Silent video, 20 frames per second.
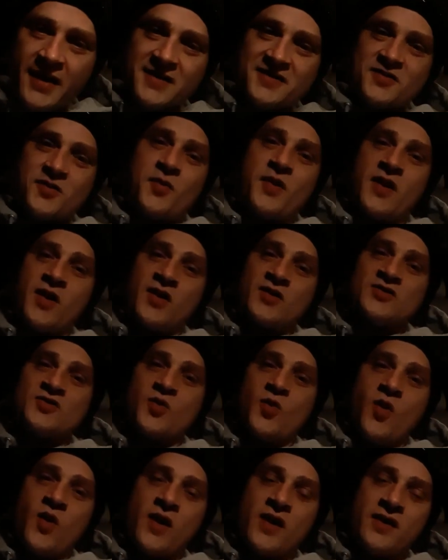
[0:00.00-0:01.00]
is going on
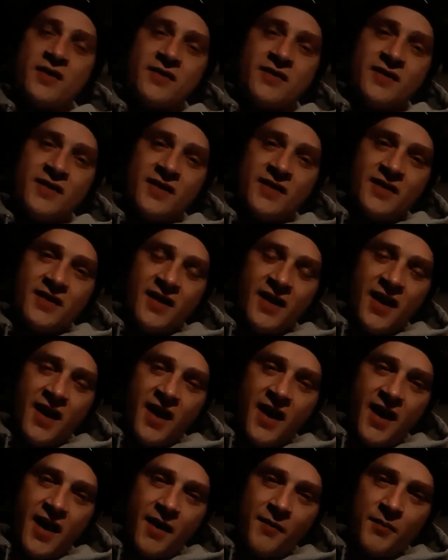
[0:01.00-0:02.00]
tour,
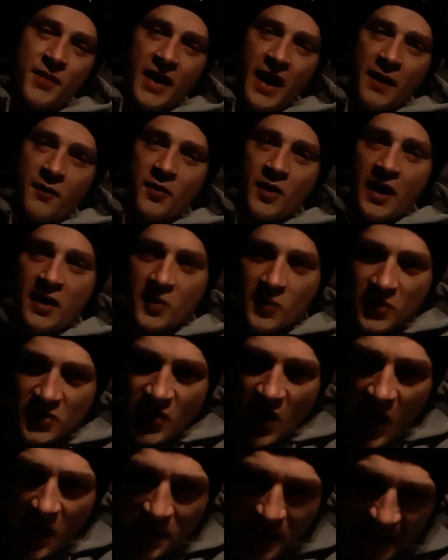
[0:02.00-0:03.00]
but I don't want to
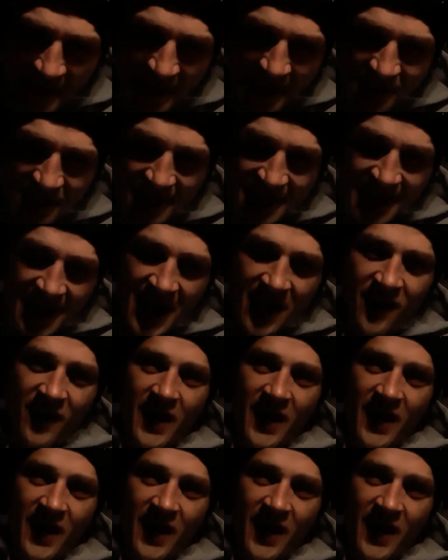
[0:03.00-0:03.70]
talk about that right now.